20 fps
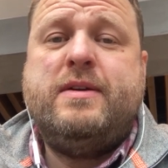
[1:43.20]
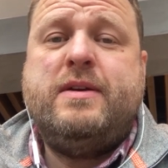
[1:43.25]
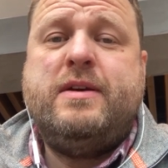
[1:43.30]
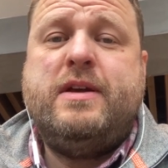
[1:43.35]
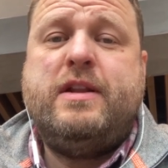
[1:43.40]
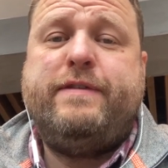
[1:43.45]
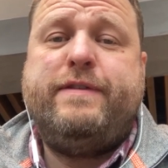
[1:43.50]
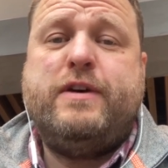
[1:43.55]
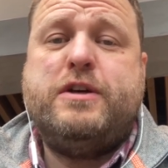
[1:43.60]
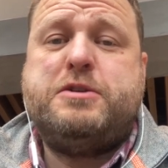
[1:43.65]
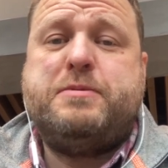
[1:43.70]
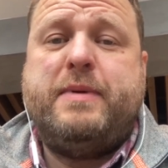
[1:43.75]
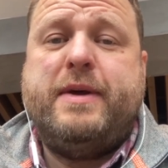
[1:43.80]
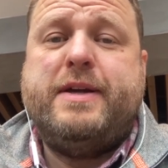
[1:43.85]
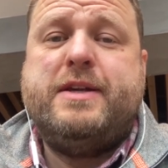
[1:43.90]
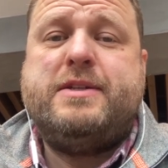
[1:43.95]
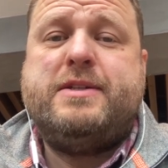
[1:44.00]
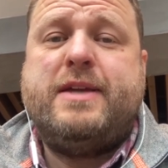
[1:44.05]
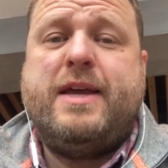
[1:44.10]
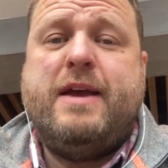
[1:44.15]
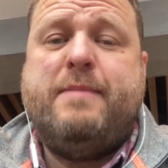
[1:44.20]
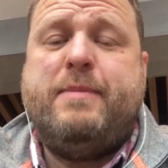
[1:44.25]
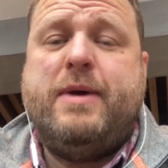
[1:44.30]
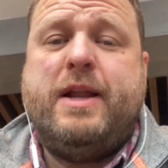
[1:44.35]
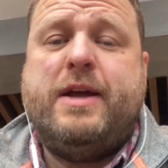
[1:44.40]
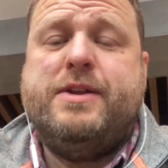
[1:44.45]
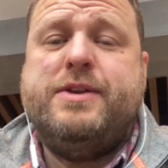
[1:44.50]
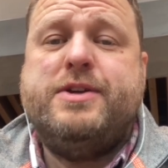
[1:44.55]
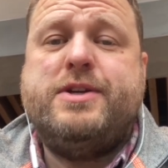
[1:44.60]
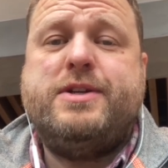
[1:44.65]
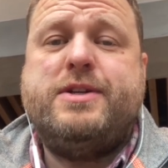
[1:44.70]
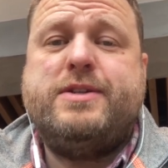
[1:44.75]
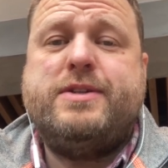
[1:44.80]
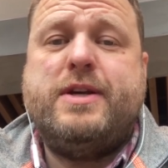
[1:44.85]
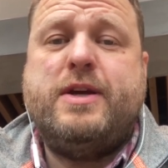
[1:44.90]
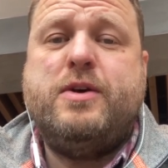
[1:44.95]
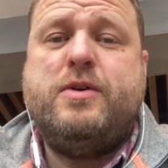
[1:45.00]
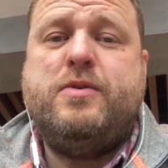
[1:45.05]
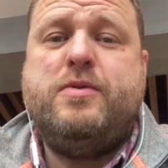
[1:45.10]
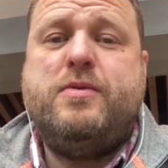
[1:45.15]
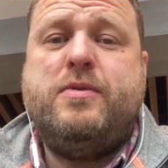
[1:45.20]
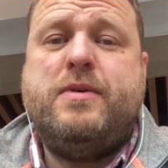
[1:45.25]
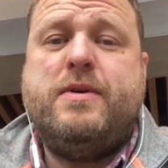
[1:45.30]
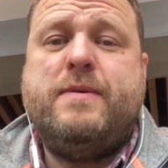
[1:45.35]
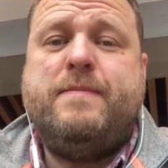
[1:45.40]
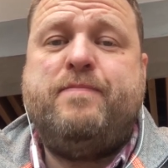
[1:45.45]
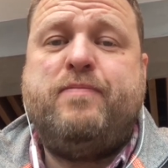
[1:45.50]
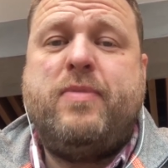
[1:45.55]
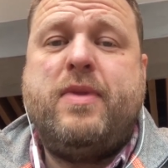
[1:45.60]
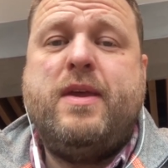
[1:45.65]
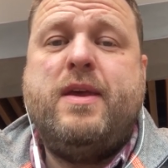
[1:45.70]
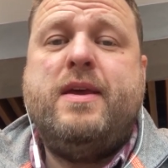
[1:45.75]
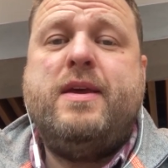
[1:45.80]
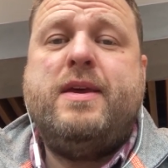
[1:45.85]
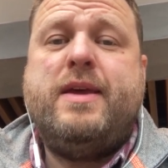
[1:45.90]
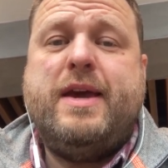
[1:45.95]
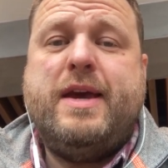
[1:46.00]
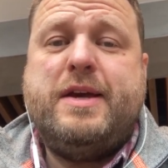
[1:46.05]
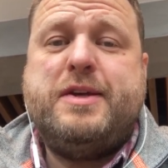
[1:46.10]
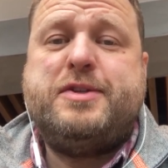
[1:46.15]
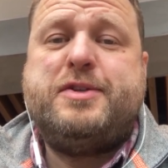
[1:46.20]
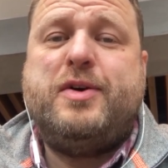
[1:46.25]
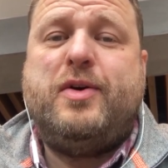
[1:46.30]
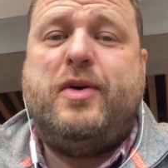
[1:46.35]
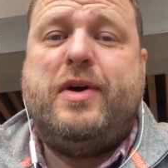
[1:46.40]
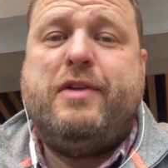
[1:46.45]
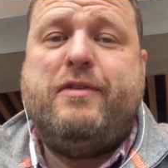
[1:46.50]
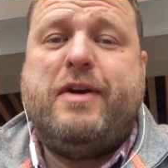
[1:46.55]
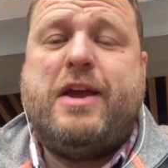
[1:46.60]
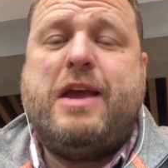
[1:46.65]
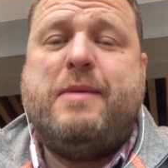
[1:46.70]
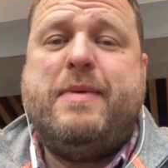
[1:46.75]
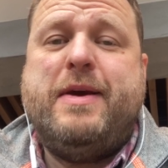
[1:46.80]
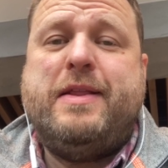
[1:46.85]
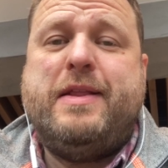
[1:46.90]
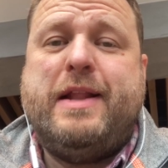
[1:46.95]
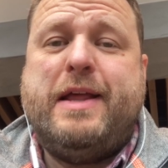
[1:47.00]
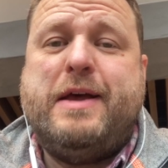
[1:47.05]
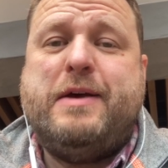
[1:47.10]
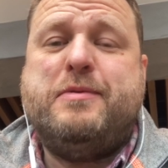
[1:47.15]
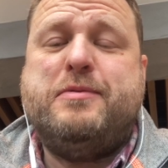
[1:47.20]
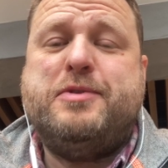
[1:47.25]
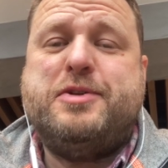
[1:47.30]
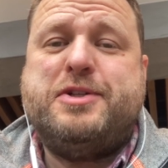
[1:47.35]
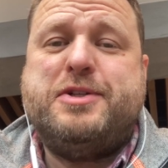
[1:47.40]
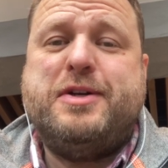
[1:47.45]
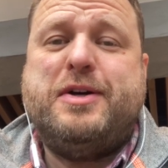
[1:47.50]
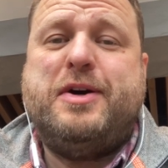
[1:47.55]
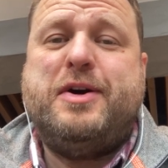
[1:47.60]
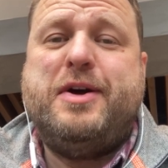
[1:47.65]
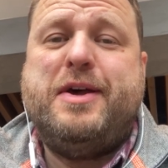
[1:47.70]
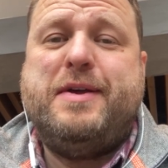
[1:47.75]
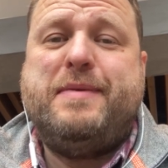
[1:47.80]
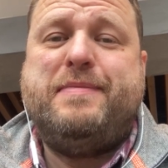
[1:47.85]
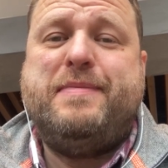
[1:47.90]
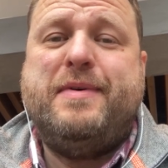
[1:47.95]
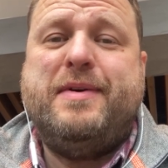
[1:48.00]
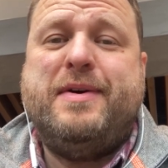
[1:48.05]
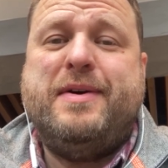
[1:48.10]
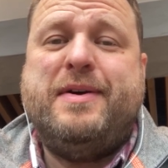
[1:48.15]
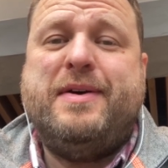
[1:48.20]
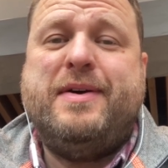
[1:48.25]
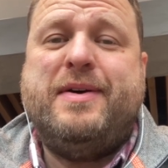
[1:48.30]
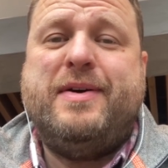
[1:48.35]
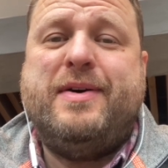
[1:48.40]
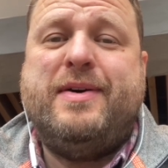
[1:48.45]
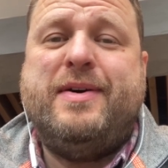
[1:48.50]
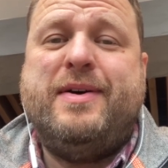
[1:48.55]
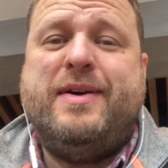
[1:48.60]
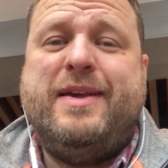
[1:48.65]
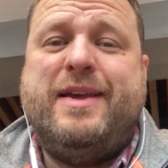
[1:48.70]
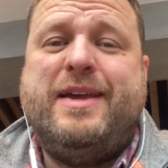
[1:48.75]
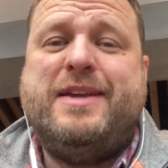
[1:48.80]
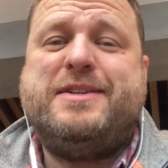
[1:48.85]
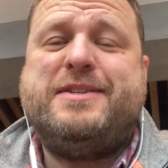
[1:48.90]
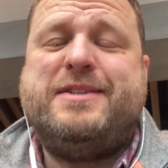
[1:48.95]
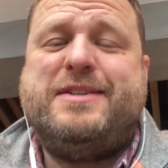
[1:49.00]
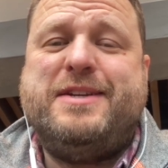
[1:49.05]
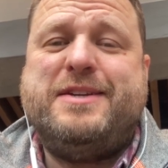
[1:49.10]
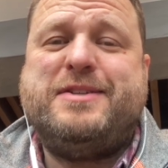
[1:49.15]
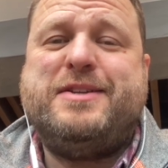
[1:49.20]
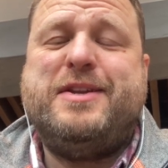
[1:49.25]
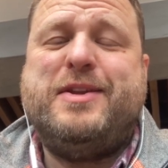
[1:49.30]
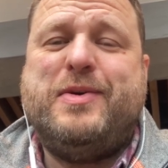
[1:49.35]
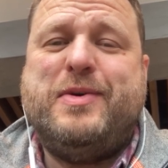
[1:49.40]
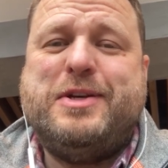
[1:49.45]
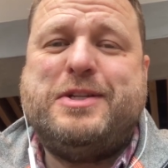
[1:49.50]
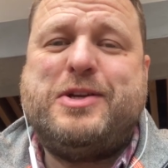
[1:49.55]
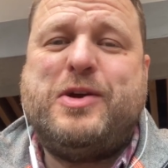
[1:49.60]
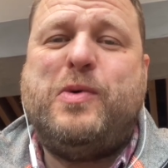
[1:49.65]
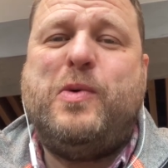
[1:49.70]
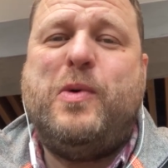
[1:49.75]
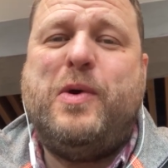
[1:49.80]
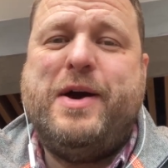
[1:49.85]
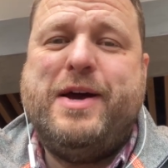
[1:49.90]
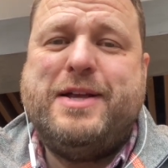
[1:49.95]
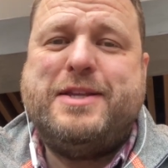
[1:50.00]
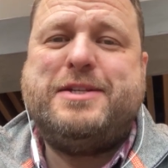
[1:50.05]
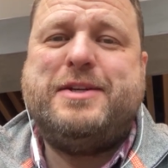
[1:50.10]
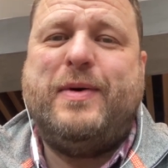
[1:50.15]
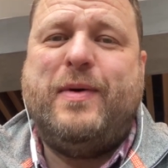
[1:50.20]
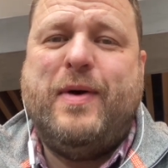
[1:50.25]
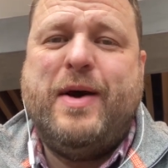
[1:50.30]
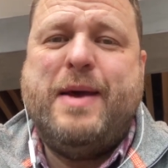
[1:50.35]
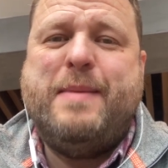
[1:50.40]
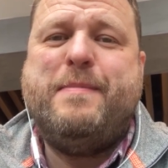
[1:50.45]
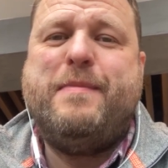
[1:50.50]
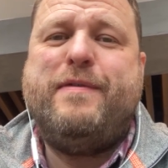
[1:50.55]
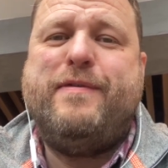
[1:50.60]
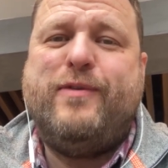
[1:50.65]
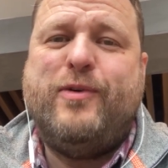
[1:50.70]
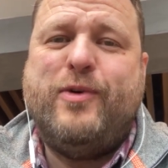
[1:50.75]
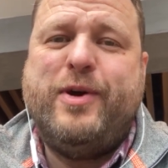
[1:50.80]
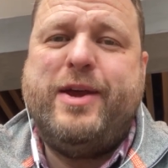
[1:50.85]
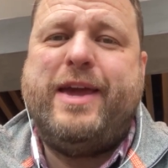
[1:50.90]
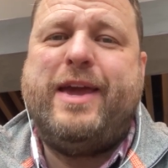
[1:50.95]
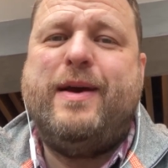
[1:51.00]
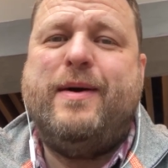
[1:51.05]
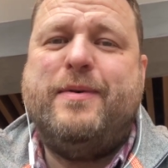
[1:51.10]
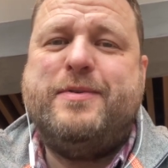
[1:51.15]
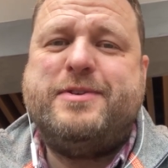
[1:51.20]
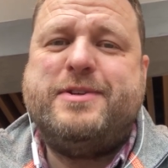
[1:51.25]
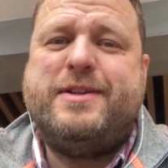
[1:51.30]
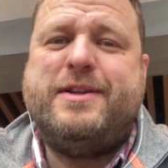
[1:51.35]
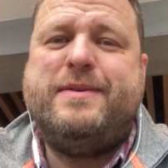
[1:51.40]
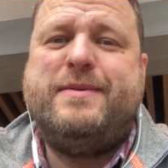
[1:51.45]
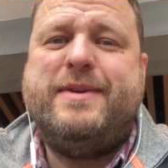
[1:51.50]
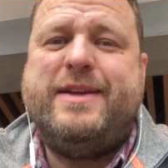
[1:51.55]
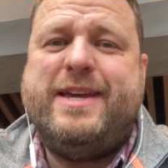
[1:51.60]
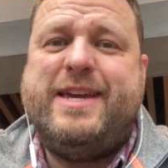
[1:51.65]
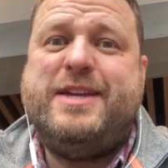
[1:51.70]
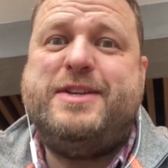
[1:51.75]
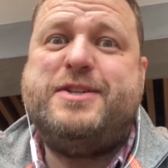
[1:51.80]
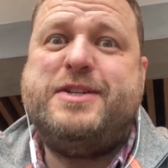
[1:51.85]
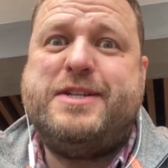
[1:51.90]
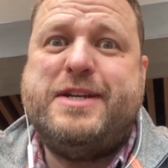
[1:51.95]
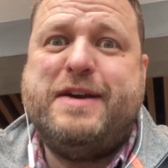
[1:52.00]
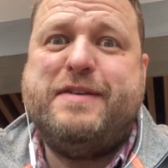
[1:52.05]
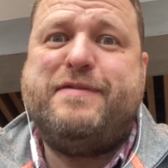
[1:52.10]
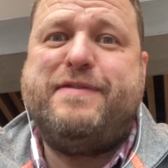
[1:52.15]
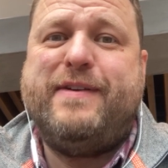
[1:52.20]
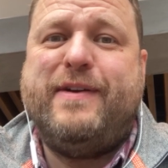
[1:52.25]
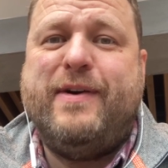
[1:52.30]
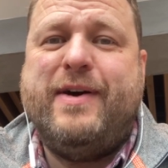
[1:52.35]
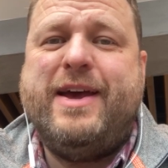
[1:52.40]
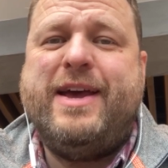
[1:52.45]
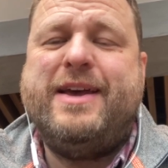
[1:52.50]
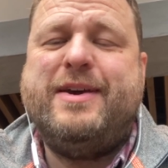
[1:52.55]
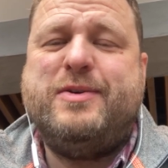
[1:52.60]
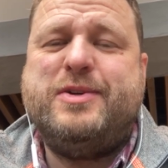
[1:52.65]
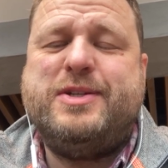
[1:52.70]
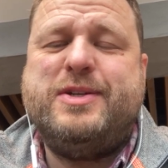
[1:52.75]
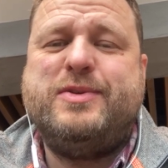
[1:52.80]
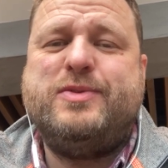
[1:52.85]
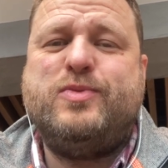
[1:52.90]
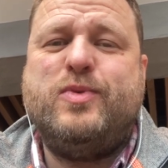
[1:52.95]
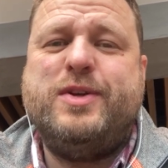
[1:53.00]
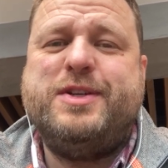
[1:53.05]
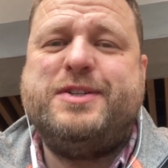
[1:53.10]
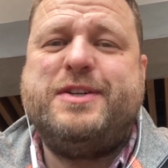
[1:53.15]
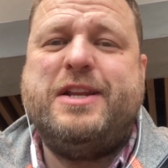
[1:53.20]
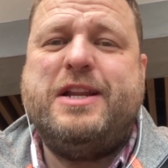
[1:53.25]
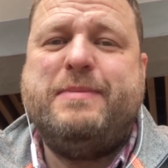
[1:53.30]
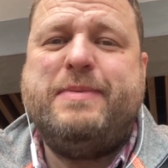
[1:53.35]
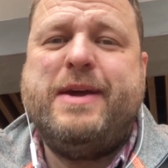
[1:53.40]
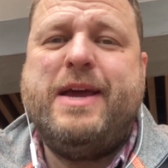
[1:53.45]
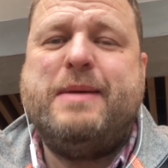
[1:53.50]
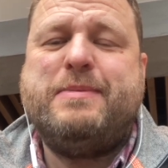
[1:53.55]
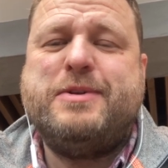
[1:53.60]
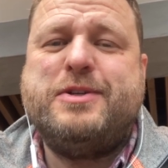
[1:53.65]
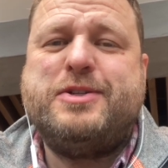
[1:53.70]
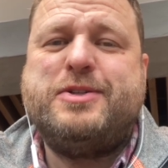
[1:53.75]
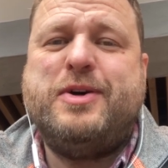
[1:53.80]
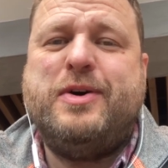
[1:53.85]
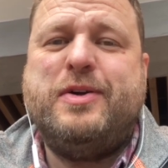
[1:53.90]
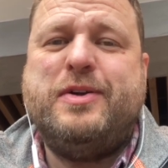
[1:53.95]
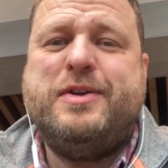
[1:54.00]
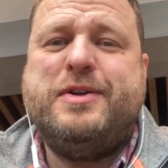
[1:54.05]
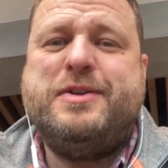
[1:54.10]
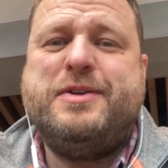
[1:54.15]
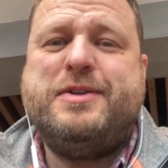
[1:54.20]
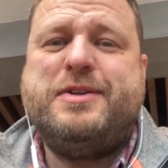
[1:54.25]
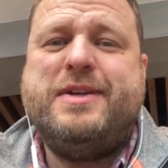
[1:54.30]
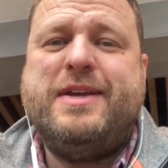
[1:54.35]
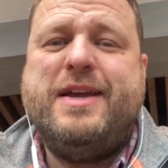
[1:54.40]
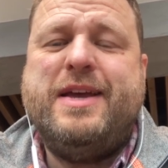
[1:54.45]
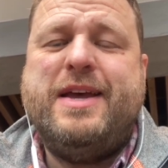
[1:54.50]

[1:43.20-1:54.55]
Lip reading: in the first place, getting my lunch. So yes, highly recommend lounge. It's just a nice quiet time before you get onto the EasyJet flight, it's going to be up to Scotland.